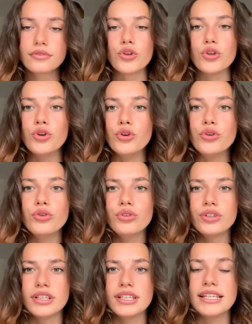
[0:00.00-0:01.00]

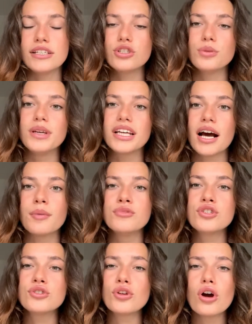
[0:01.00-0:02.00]
You need to become
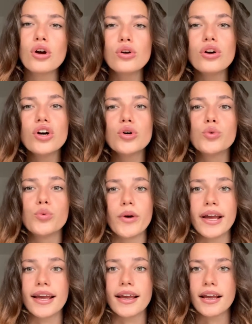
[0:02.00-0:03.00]
so
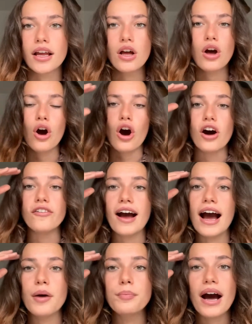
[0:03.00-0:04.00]
aware of
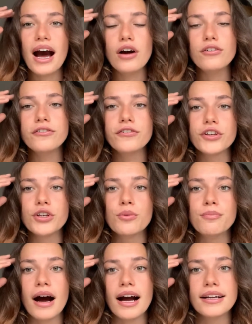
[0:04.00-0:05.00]
how powerful your
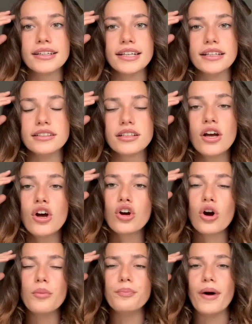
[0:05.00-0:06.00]
mind is
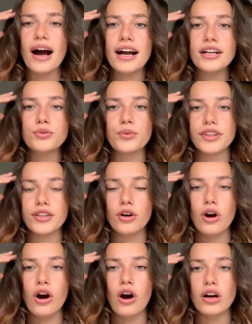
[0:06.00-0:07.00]
combined with your
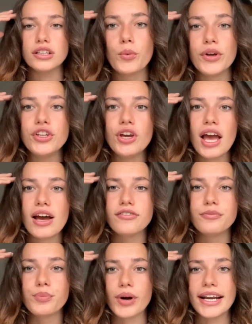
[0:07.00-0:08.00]
heart. When you
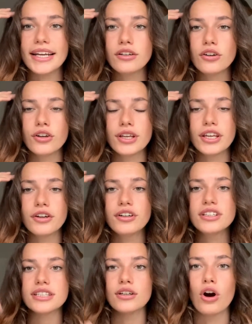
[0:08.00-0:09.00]
have brain
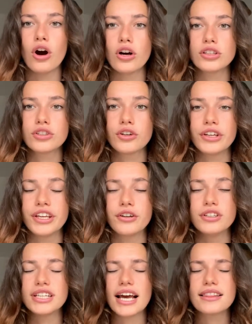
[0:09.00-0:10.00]
coherence and heart
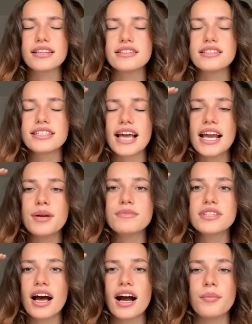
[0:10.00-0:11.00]
coherence at the same
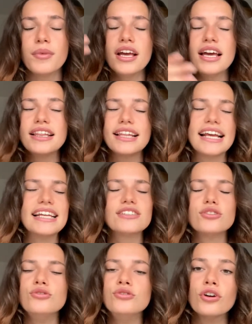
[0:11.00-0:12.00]
time, there
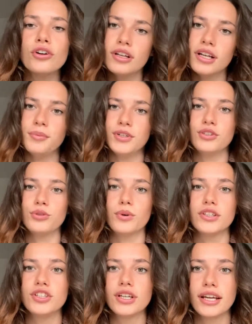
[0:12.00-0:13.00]
is no limit to
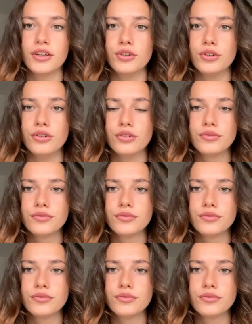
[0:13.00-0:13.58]
what you can do.